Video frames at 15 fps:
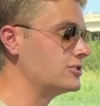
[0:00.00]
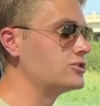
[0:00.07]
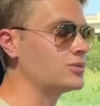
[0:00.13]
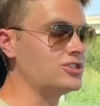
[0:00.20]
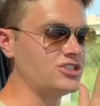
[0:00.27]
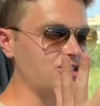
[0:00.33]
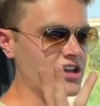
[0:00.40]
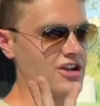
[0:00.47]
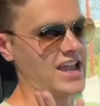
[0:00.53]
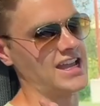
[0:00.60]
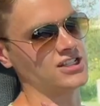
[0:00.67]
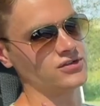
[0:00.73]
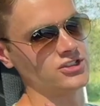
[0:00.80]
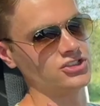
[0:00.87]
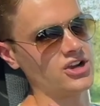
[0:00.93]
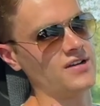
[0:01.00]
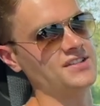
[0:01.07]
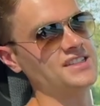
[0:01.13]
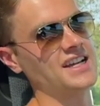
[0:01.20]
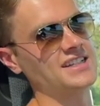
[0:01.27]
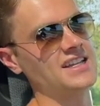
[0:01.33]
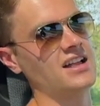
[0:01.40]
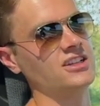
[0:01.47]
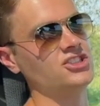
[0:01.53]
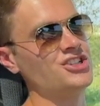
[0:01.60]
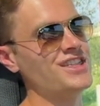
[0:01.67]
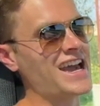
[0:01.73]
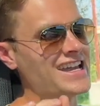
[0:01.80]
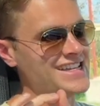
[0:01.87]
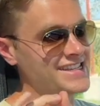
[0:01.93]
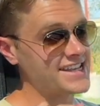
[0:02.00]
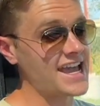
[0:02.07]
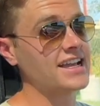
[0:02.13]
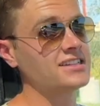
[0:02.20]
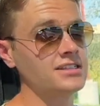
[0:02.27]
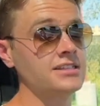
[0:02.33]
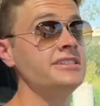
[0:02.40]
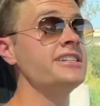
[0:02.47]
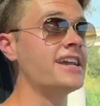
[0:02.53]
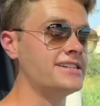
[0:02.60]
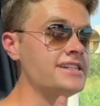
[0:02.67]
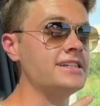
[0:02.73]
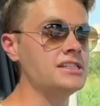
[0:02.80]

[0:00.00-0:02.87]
which is their hands-free driving technology that is excellent and is